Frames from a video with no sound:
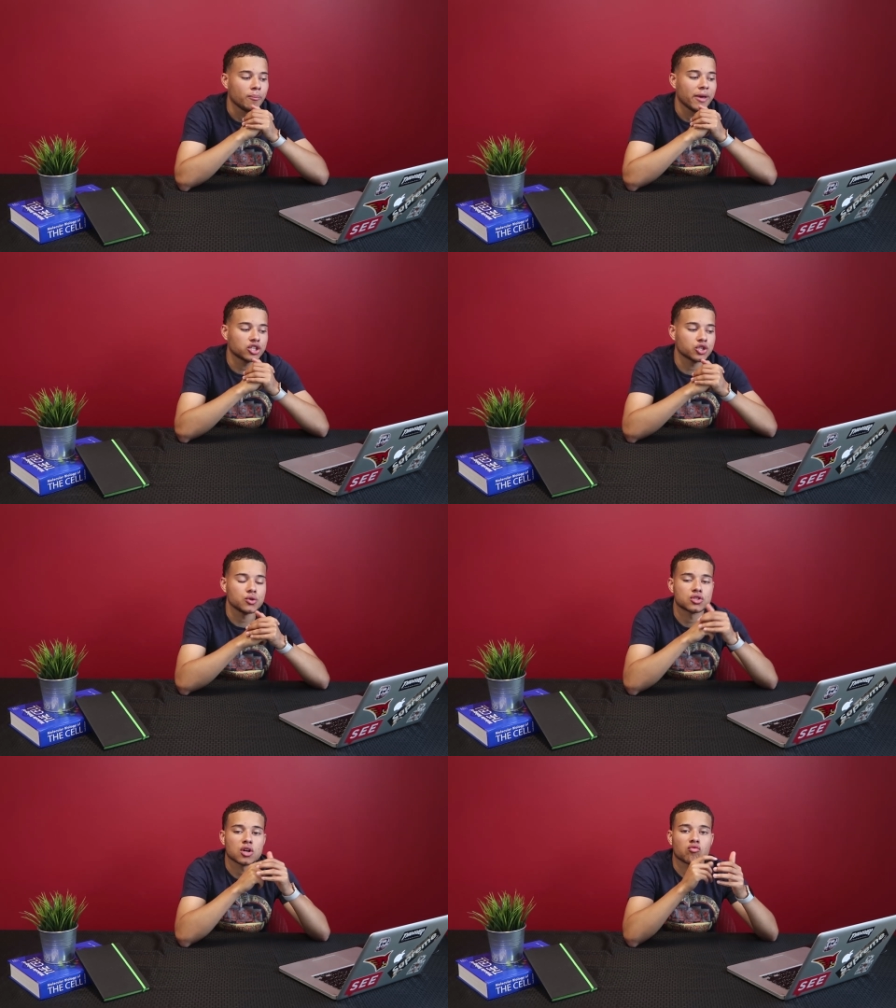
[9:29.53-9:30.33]
make sure
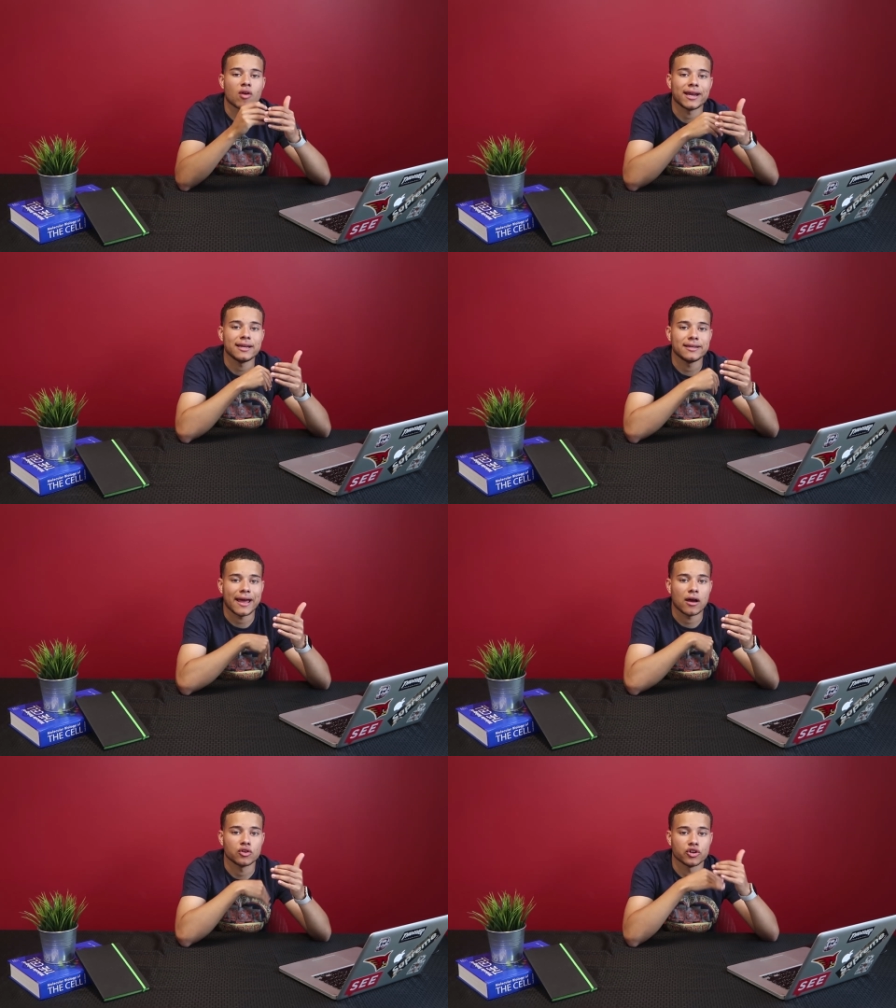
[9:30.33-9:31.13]
you start writing
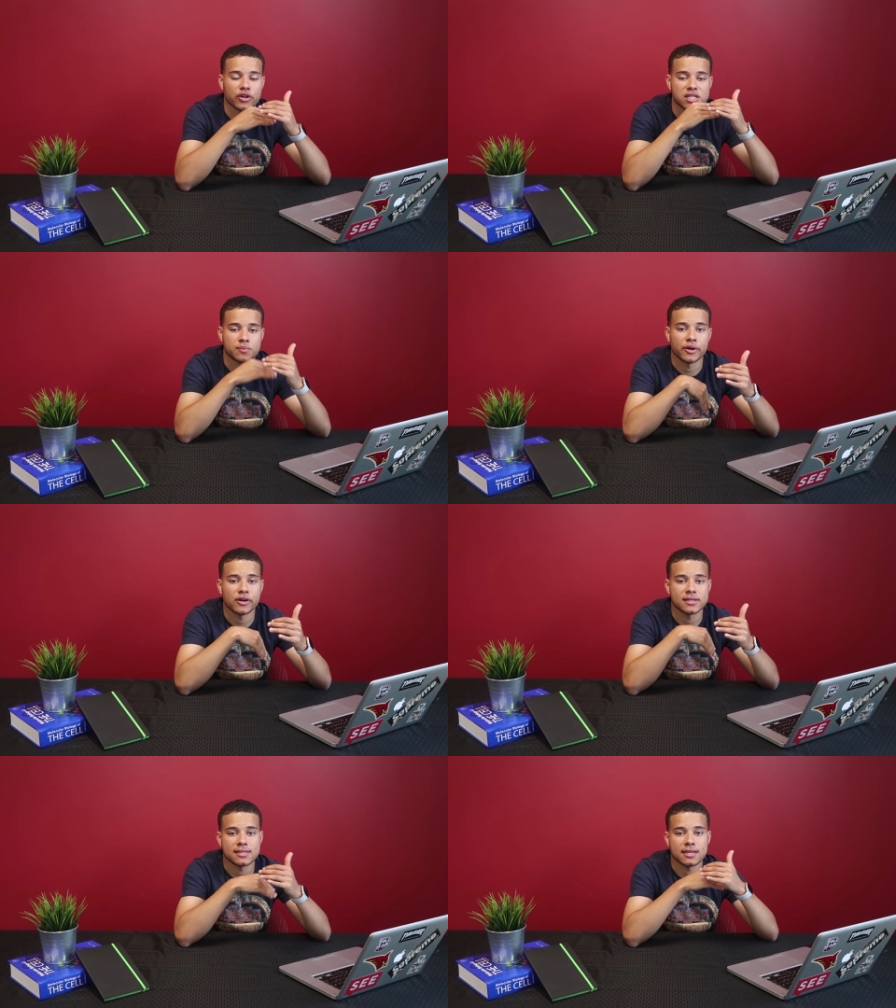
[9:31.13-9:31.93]
down your
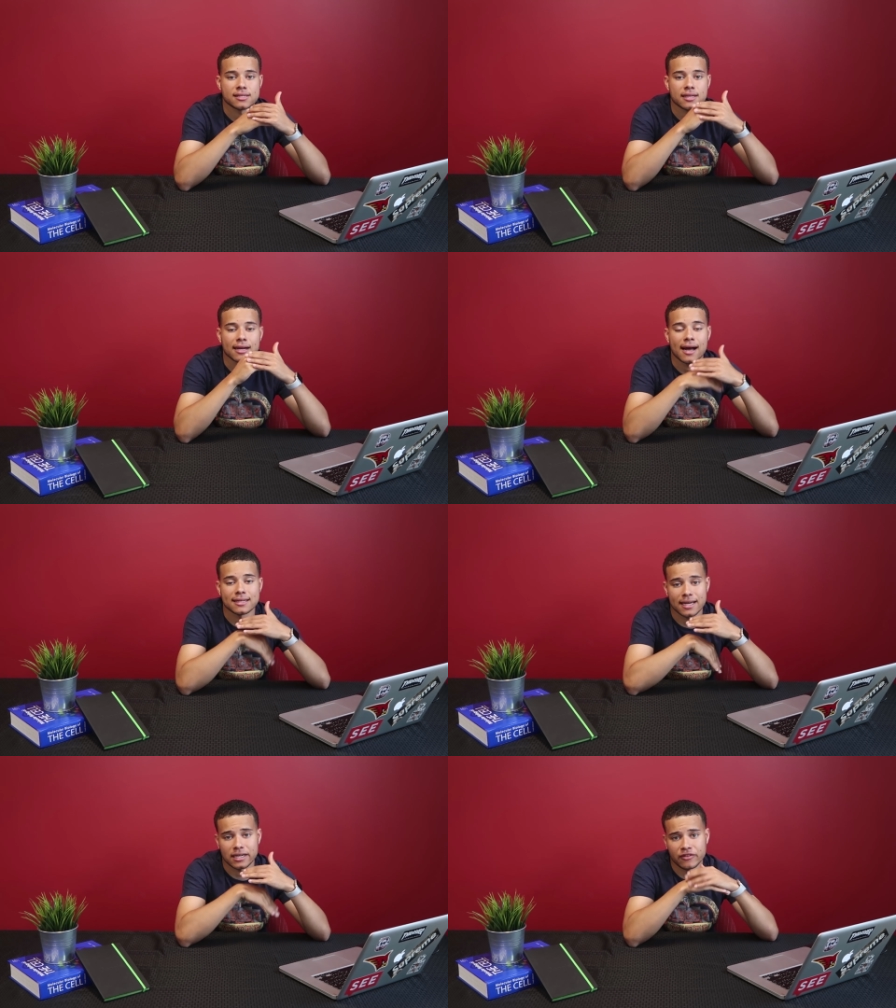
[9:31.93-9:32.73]
experiences, the
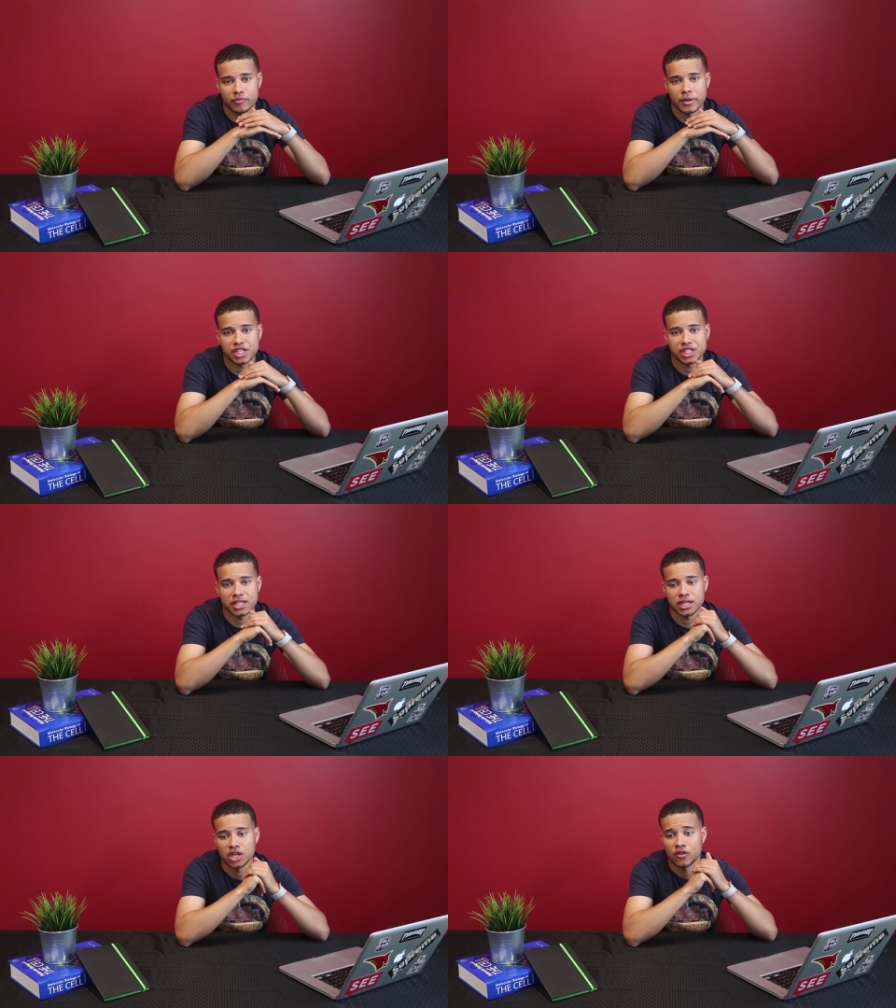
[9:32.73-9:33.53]
contact
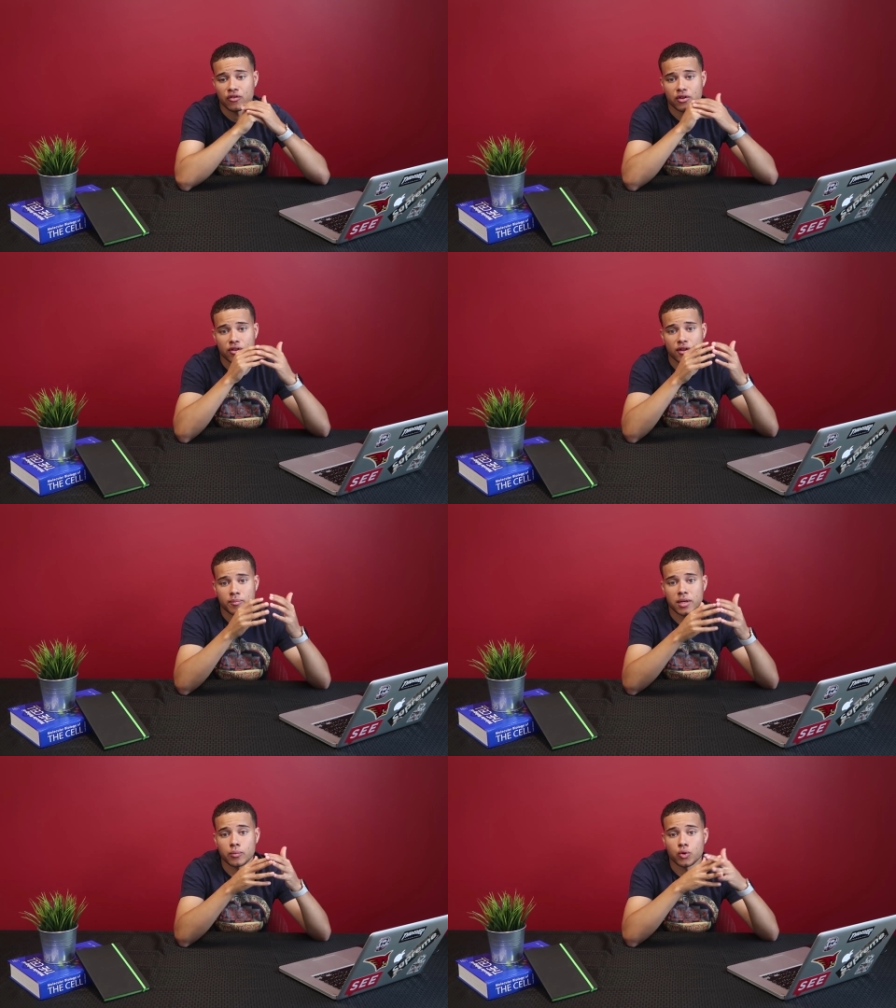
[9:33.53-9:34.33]
information for the
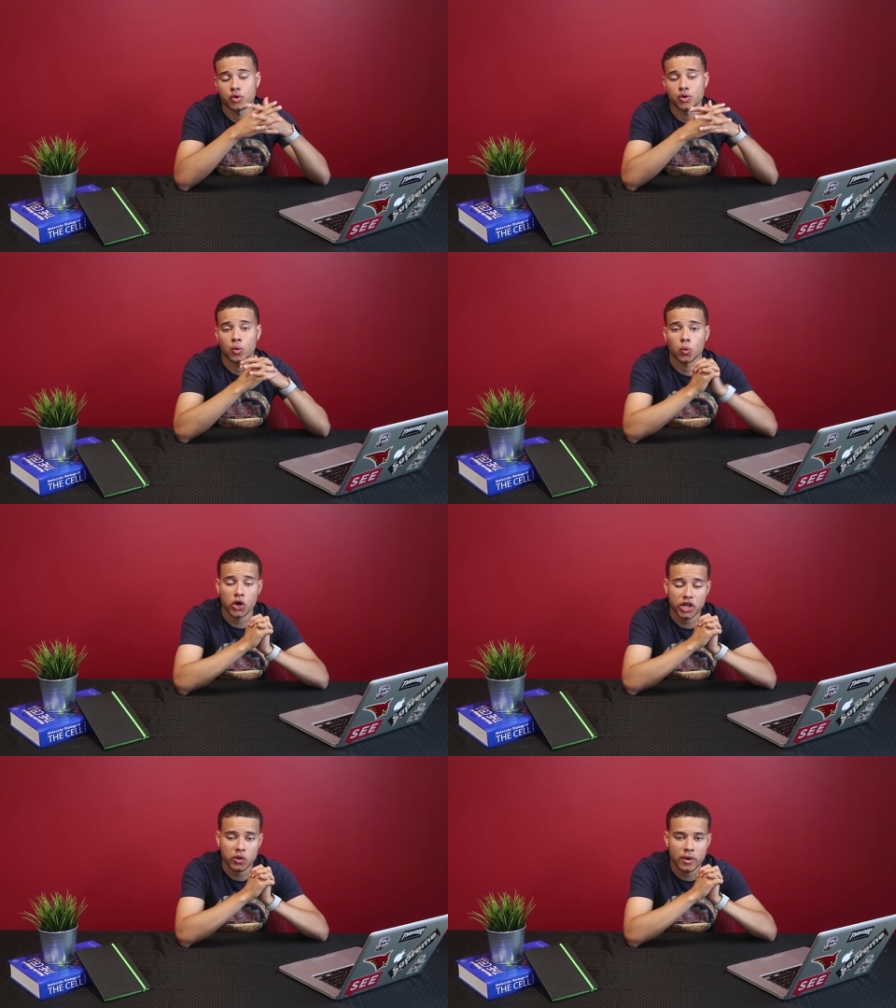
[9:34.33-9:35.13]
people who you are
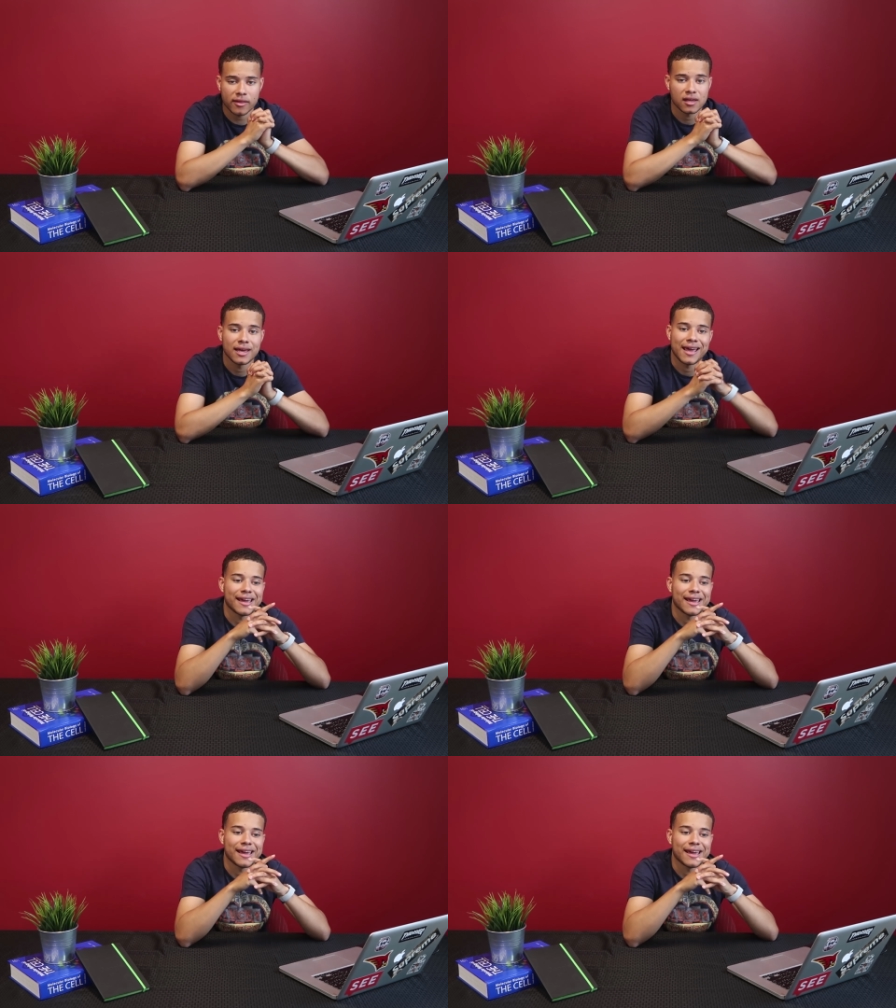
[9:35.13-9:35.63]
working with,